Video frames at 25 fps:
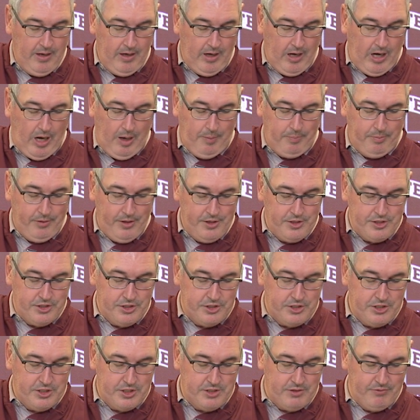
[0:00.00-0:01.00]
Operates the
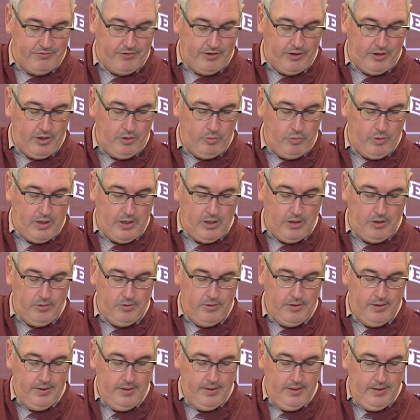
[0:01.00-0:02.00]
system very well.
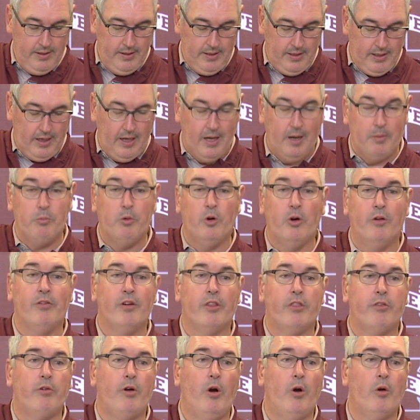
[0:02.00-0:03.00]
Uh, more of a
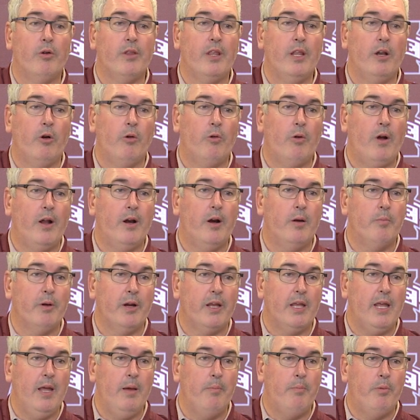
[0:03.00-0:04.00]
thrower than a runner, but
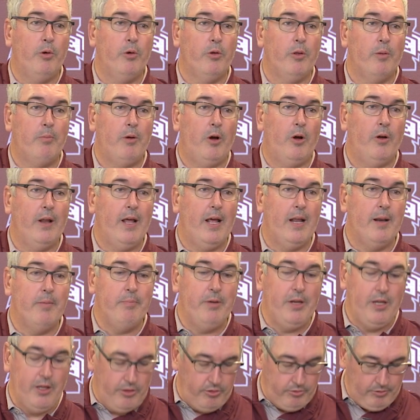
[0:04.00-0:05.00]
can pull the ball down and
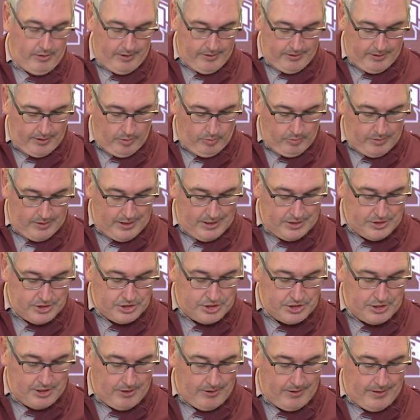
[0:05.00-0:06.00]
be a threat there when
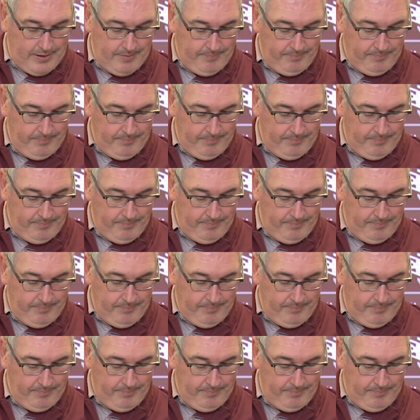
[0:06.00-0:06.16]
necessary.